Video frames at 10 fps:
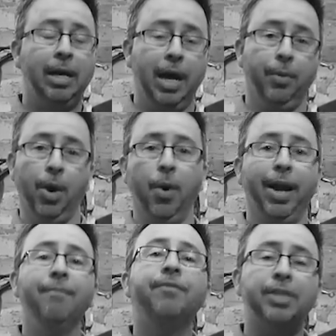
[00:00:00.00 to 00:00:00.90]
Now what I
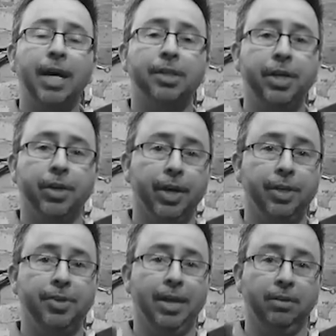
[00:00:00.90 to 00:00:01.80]
want to emphasize here
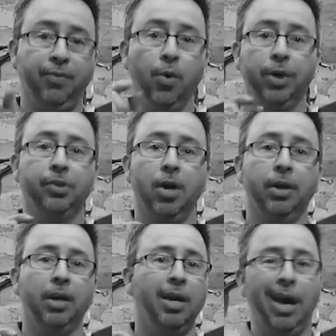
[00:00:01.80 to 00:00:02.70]
is not to focus
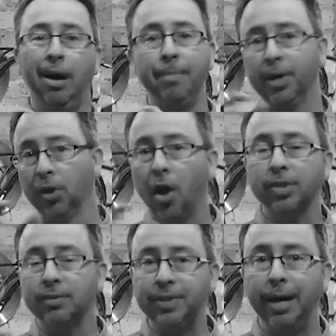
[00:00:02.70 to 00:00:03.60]
on a mere
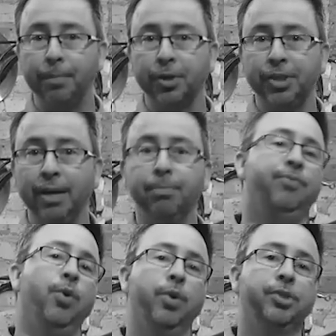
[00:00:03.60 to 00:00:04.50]
loss of 10%,
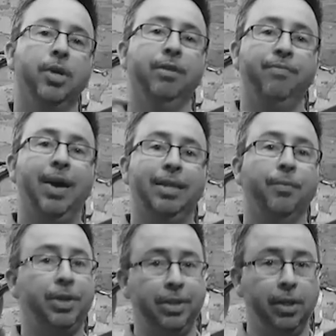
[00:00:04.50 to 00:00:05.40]
but focus on the fact
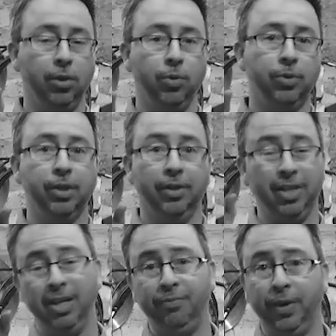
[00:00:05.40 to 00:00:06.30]
that we did lose a
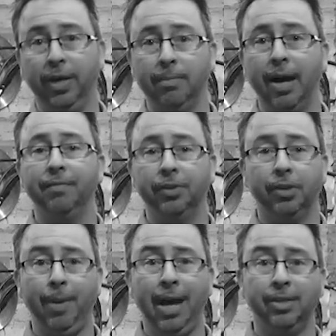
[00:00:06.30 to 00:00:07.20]
significant amount of its
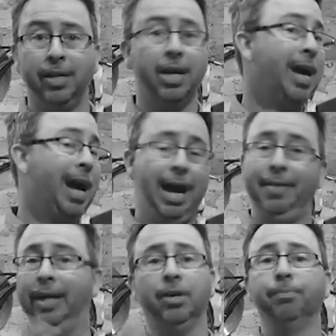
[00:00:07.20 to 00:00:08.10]
capacity,
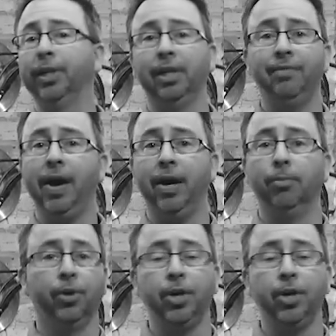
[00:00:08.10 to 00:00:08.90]
and that's completely variable.